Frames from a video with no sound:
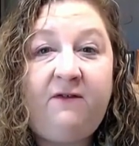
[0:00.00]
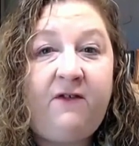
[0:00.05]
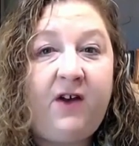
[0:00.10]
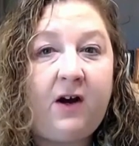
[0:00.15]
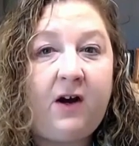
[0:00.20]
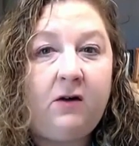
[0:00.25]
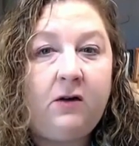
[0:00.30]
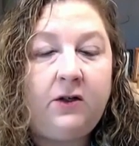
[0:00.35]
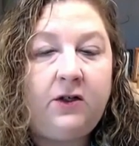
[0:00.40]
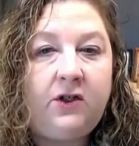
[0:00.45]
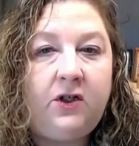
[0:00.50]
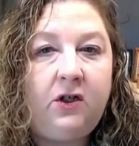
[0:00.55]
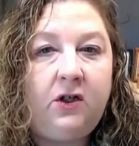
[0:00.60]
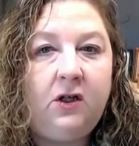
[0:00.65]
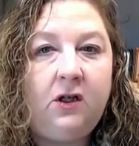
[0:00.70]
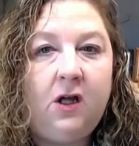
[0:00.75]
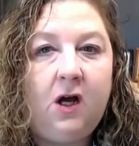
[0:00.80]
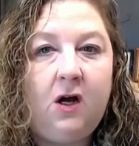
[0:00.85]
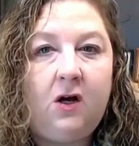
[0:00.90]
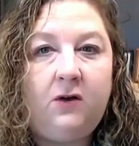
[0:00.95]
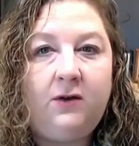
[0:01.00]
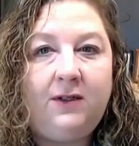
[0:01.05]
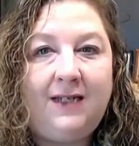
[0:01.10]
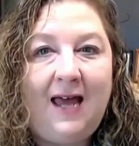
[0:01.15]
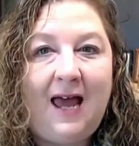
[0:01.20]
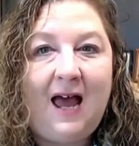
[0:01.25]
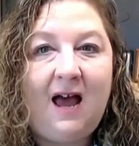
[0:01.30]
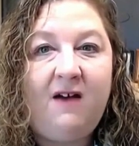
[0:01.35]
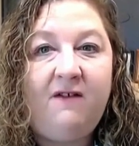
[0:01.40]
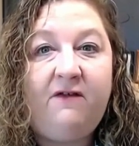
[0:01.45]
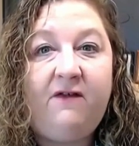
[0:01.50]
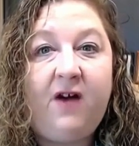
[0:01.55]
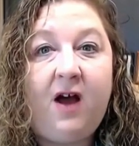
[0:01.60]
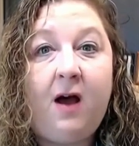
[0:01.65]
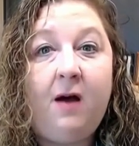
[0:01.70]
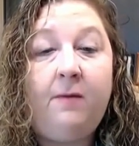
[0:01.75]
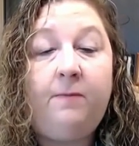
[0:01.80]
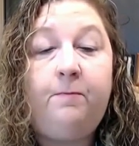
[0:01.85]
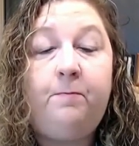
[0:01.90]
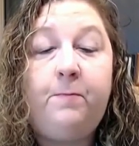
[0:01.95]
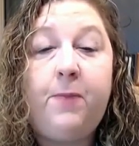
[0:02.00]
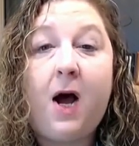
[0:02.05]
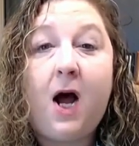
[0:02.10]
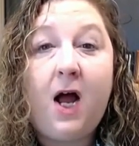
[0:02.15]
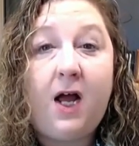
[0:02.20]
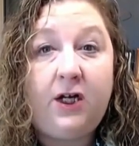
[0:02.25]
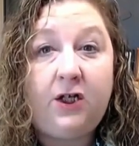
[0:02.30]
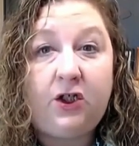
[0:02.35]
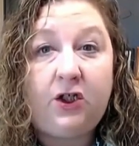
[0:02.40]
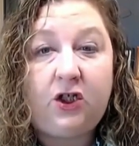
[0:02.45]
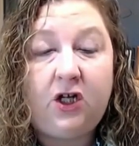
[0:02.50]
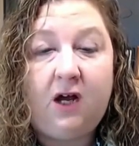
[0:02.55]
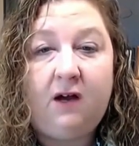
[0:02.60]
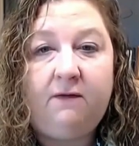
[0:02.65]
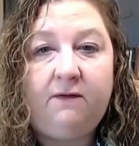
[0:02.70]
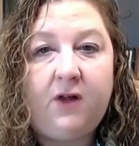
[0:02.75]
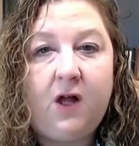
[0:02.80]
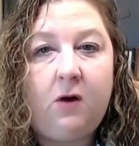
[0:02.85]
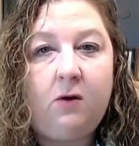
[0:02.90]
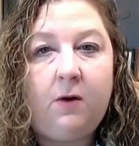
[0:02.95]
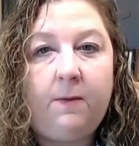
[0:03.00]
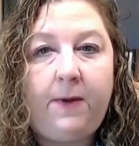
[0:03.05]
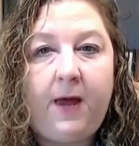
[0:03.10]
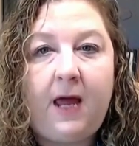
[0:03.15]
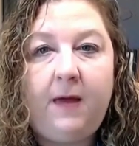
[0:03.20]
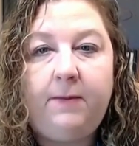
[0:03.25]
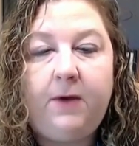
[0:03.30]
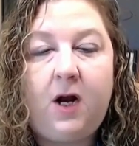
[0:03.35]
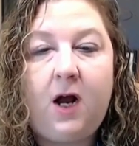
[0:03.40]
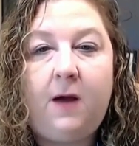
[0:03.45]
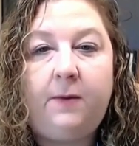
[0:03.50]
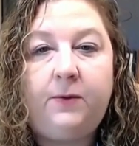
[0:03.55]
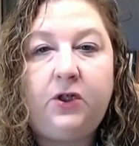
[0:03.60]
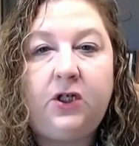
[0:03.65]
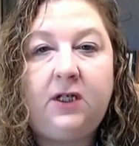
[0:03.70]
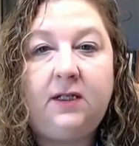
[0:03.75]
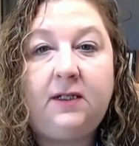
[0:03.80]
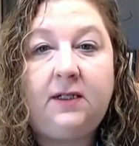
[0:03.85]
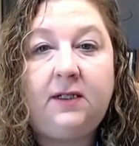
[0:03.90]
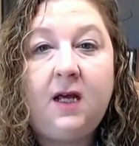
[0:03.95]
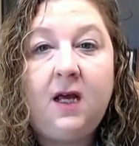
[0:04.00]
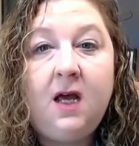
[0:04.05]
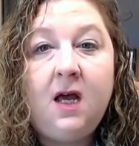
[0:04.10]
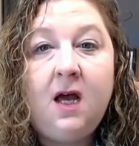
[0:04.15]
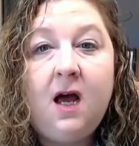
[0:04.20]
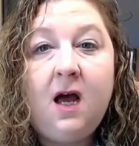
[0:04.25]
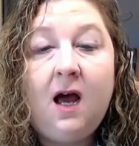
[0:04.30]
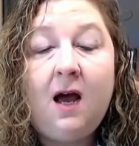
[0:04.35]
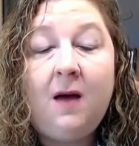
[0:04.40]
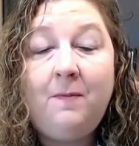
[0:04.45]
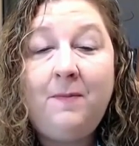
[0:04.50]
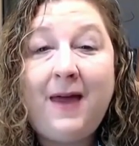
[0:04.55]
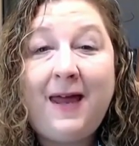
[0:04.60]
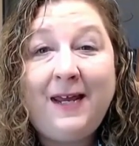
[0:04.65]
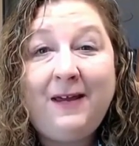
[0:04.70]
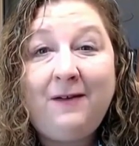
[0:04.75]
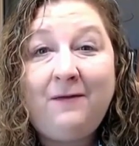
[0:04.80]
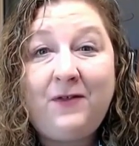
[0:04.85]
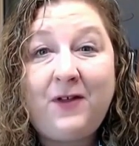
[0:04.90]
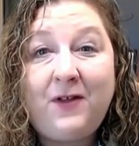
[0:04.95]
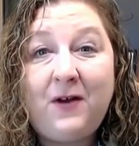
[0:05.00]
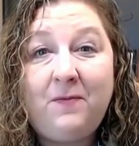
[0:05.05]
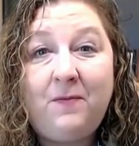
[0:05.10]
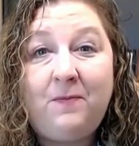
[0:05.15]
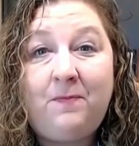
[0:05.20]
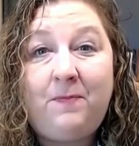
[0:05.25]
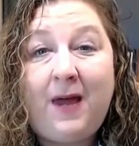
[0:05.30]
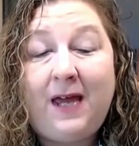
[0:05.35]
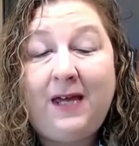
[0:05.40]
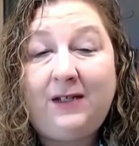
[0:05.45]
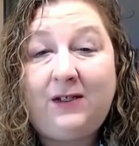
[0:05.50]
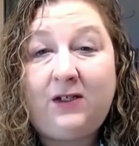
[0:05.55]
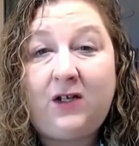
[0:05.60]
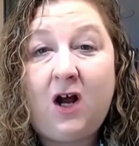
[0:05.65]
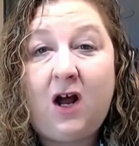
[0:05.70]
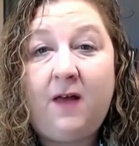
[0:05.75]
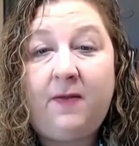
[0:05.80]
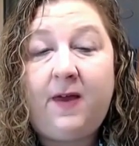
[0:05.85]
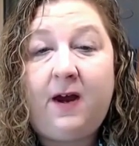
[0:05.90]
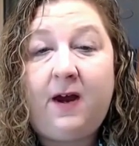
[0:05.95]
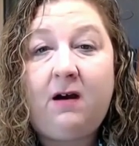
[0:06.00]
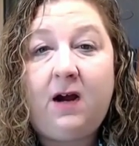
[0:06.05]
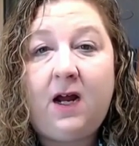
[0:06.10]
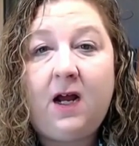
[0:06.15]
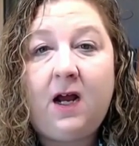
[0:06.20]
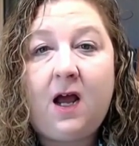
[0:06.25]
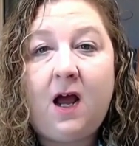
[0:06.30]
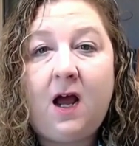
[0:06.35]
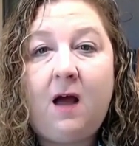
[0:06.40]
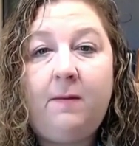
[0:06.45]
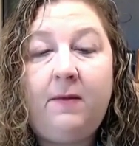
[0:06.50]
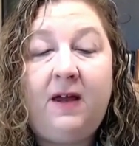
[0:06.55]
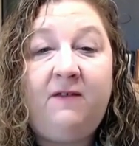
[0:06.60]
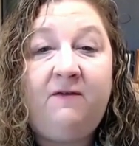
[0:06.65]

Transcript: federal student loans have a bunch of lower payment options, uh, many of them based on their income.